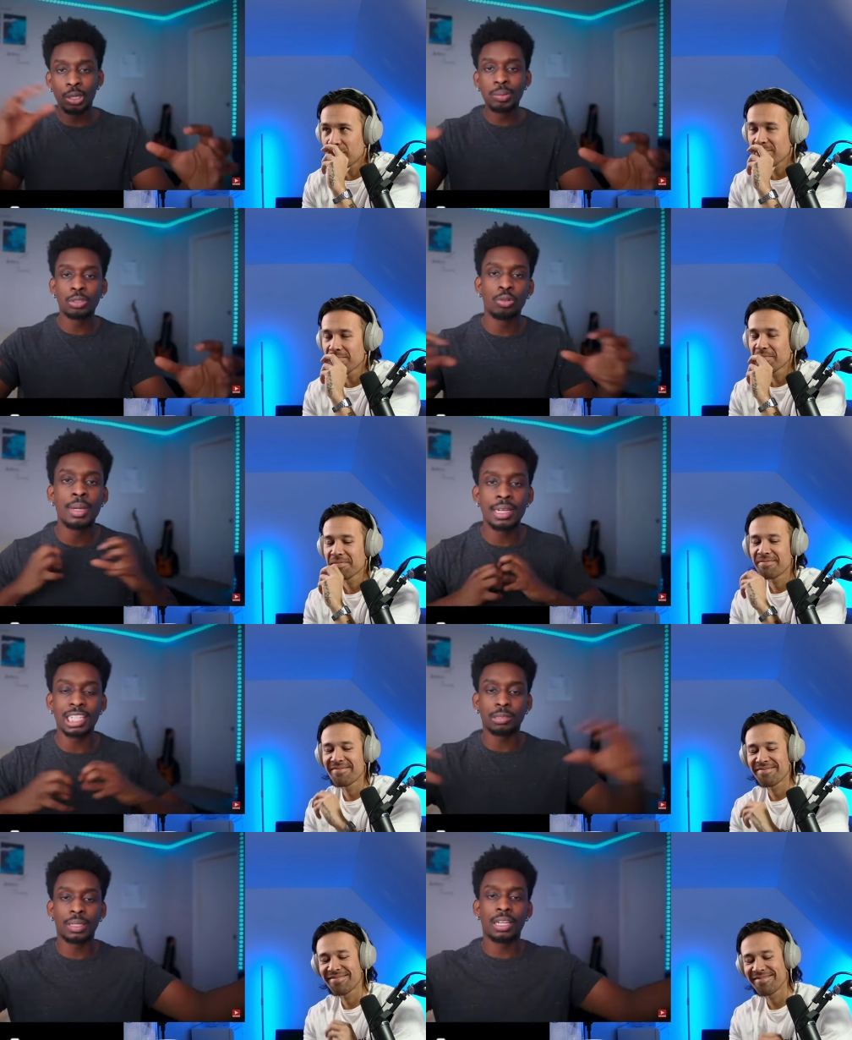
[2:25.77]
Speaker 1: groups of women
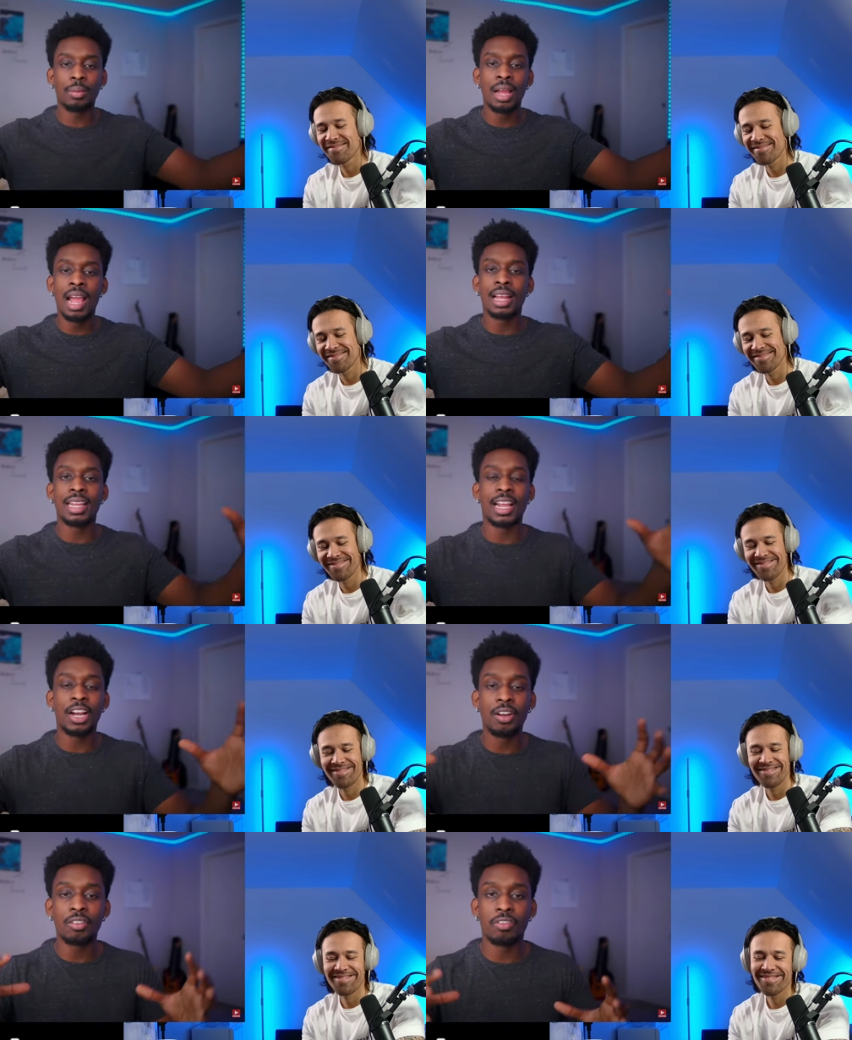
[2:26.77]
that split up, they
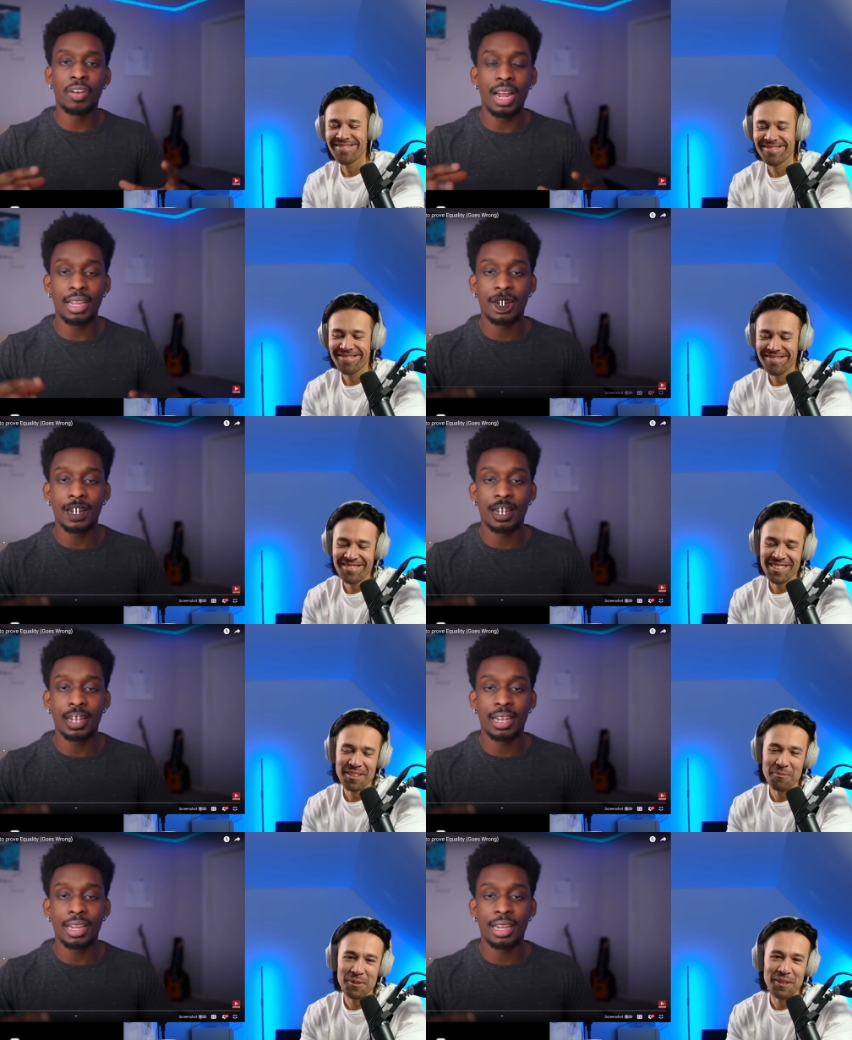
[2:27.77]
couldn't find
Speaker 2: a. It's
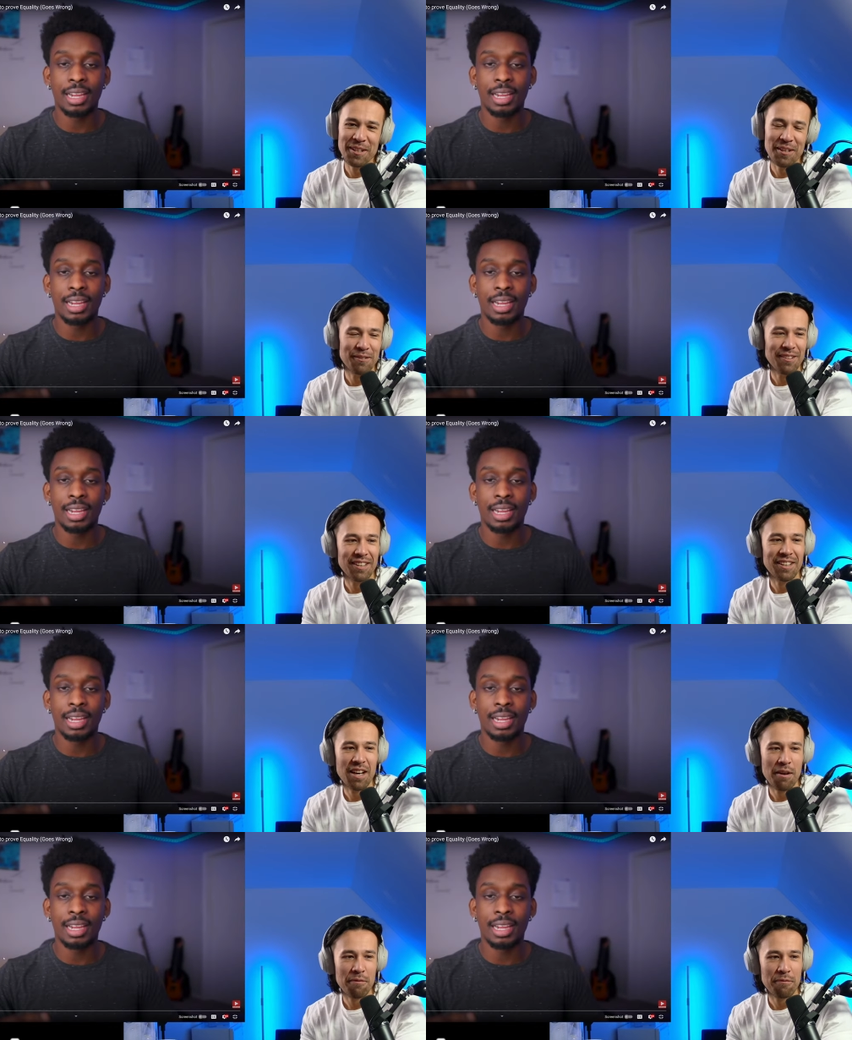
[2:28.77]
gonna be a lot of like, I
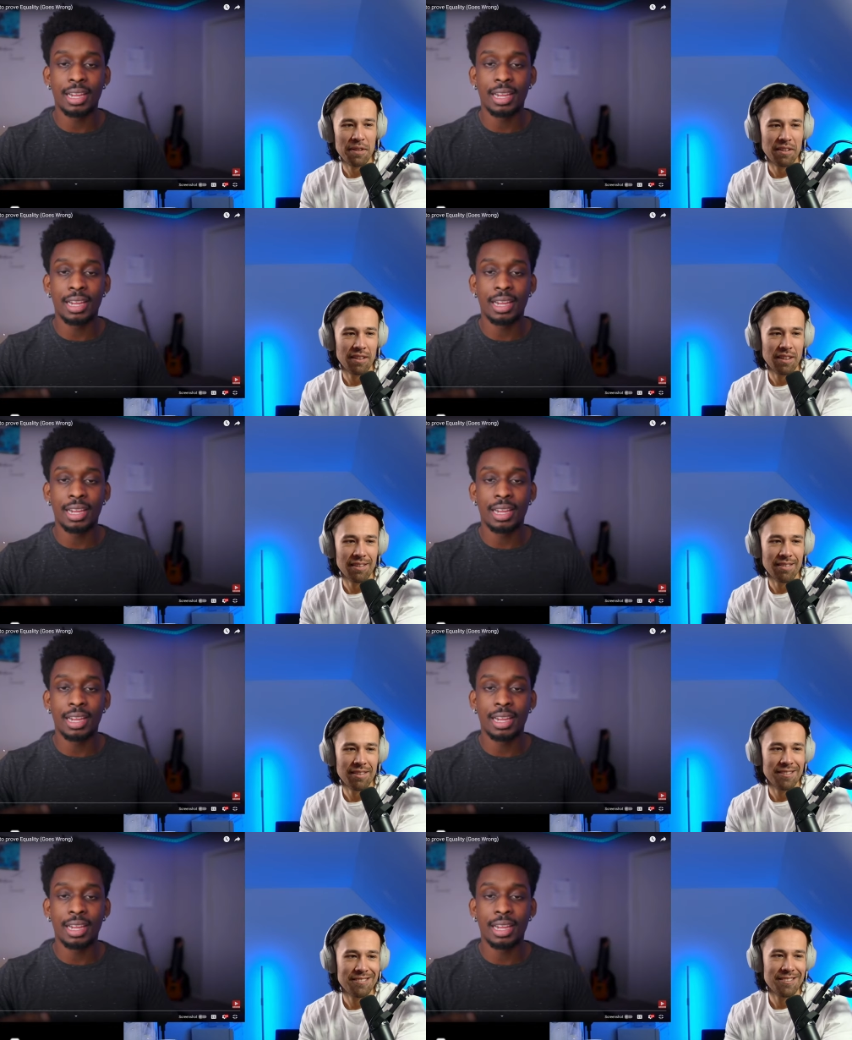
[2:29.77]
feel like
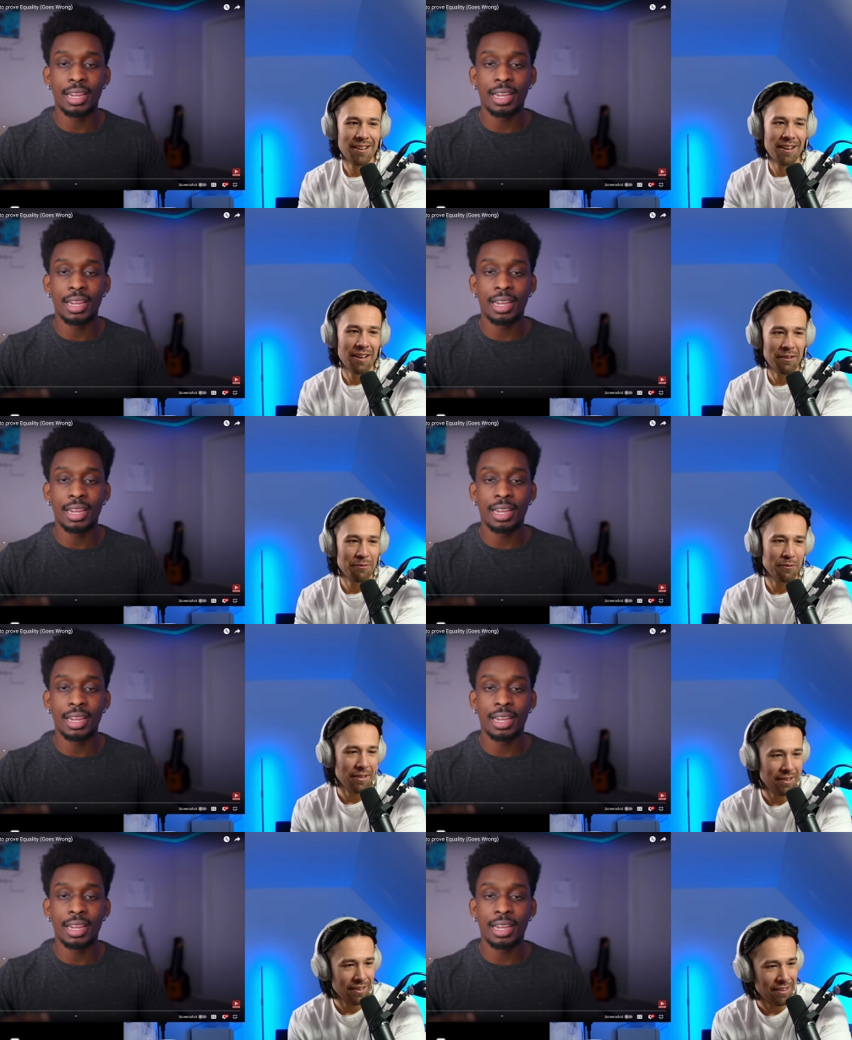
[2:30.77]
this, I
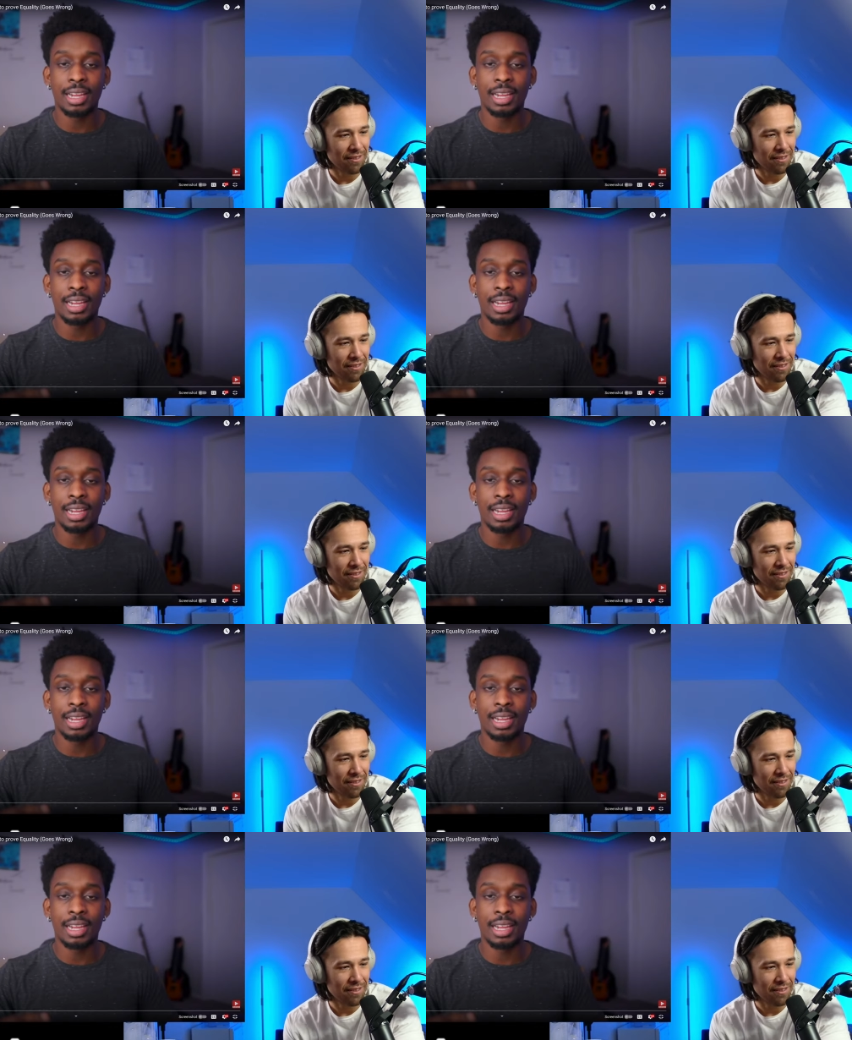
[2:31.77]
feel like